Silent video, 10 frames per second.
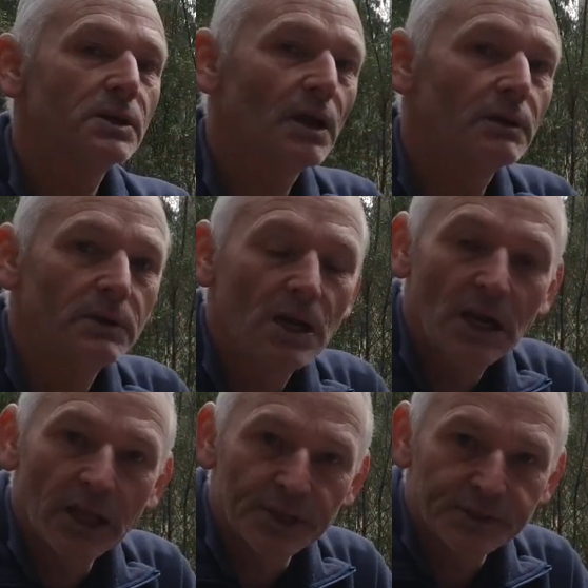There you go.
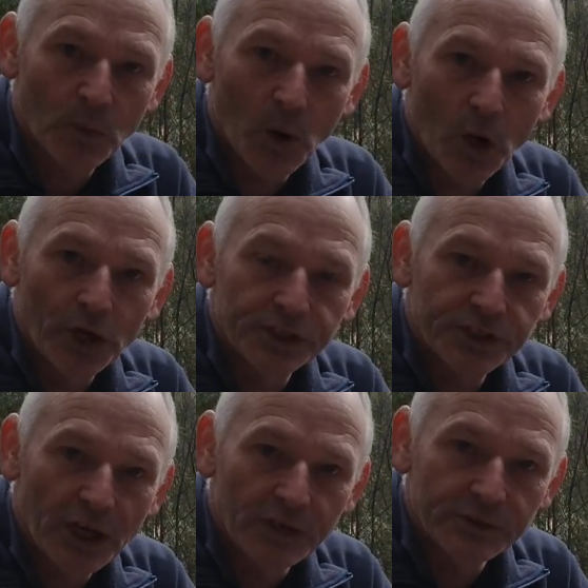That's why I
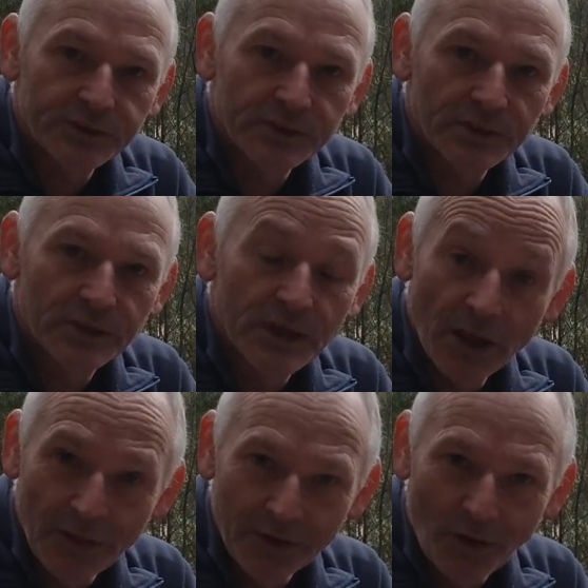chose
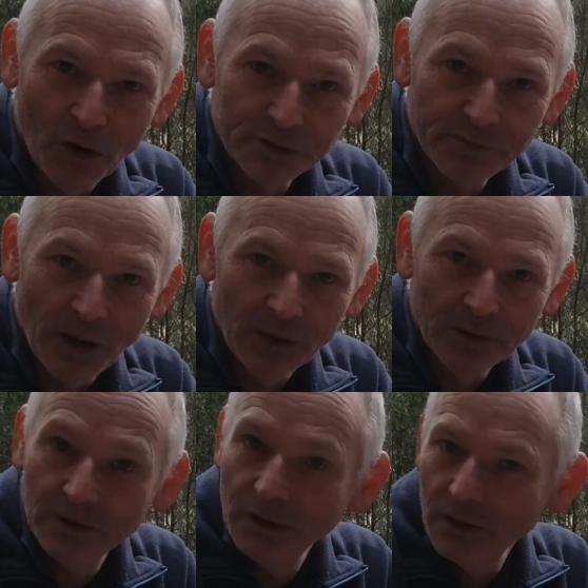the Osmo
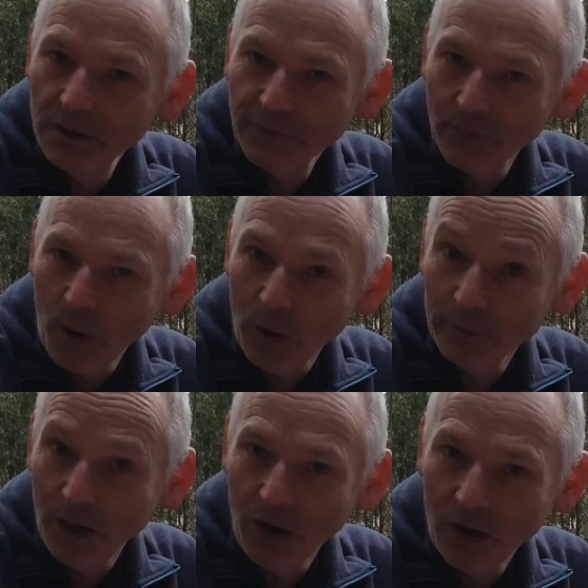for
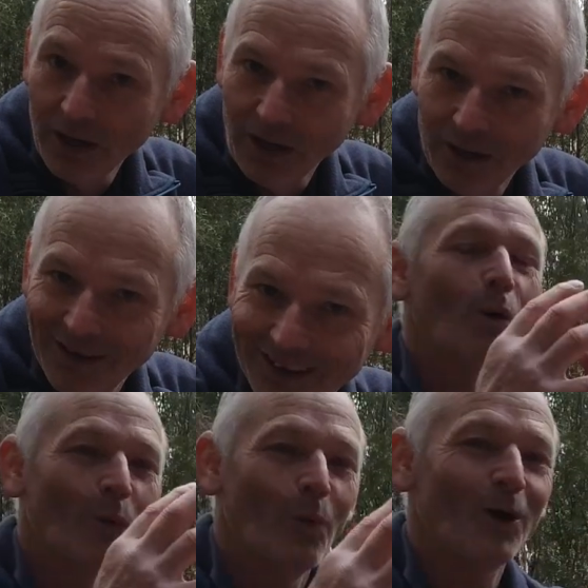my blogging.
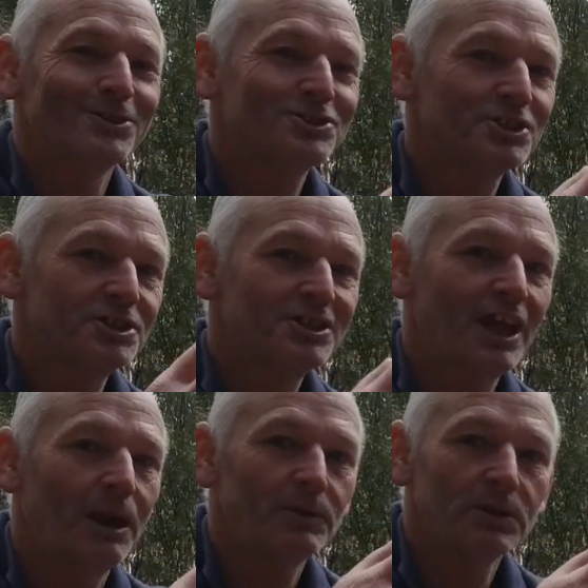Well, what's this
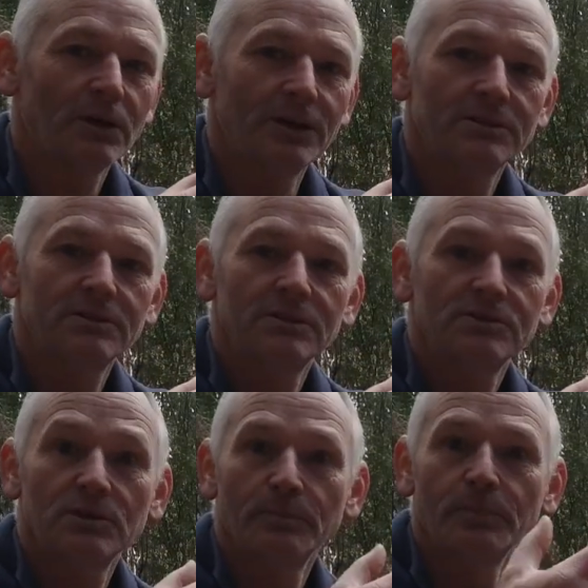camera like
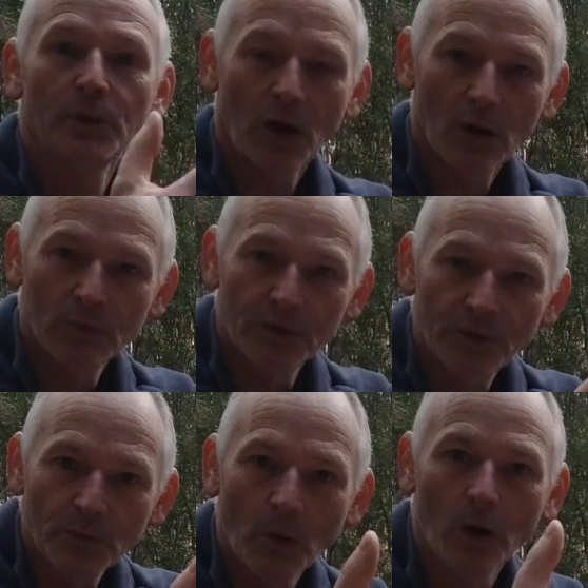to blog
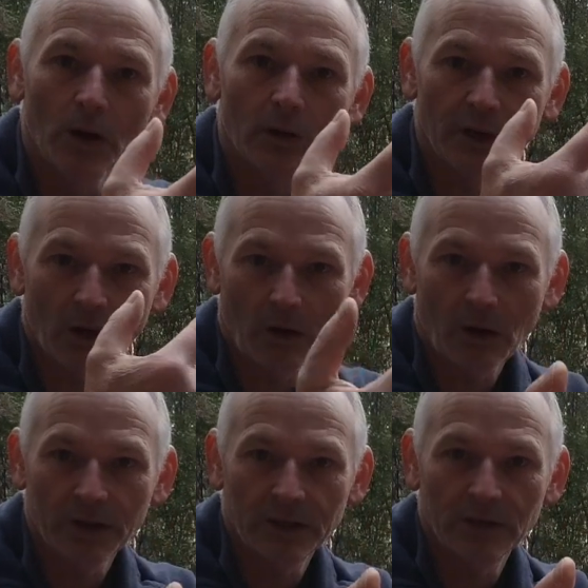with while you're
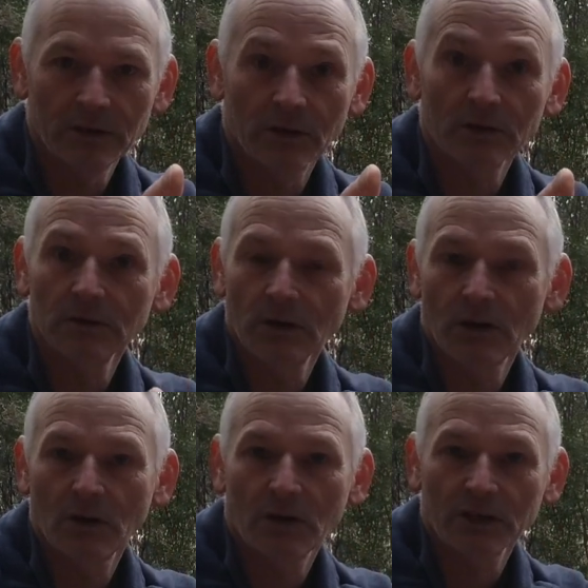hiking on
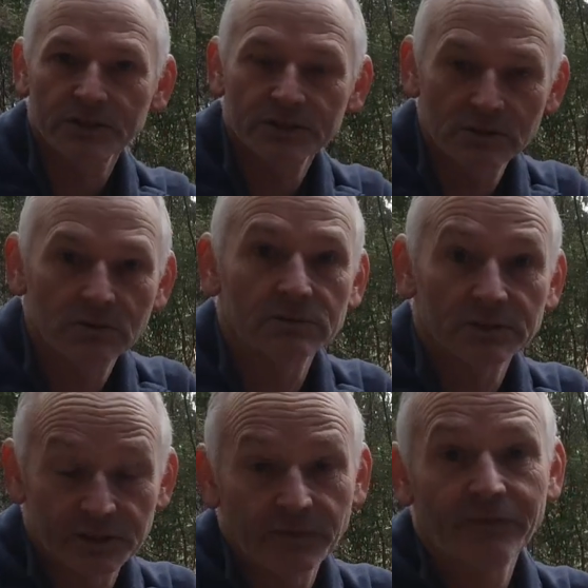long hikes?
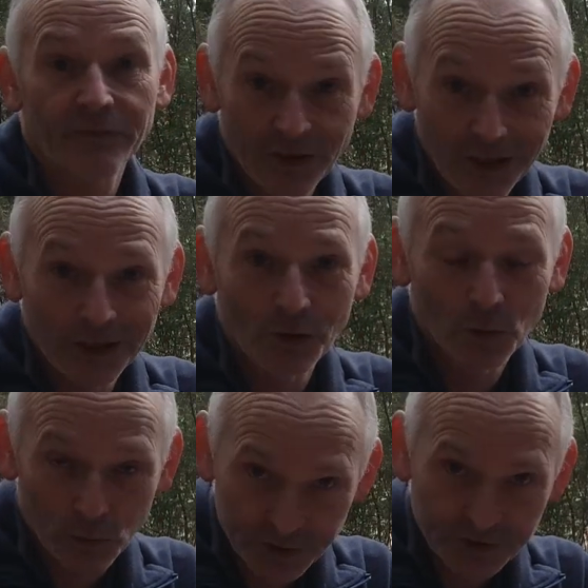Well, it's frigging
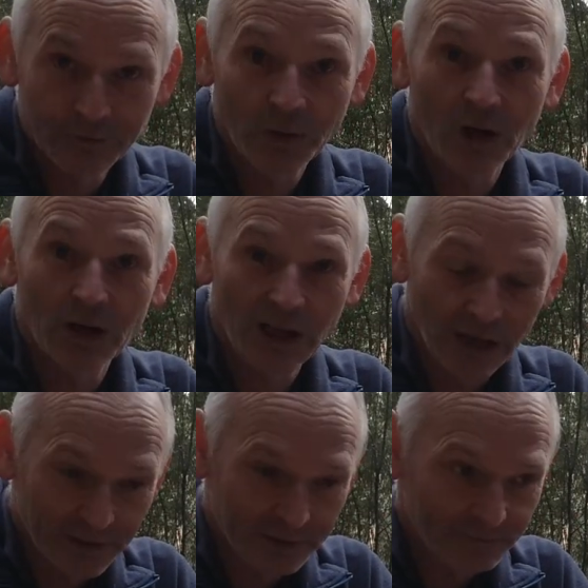awesome. I
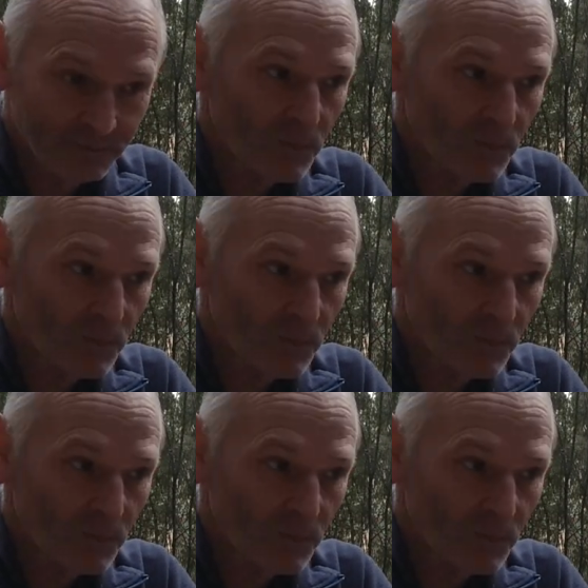love it.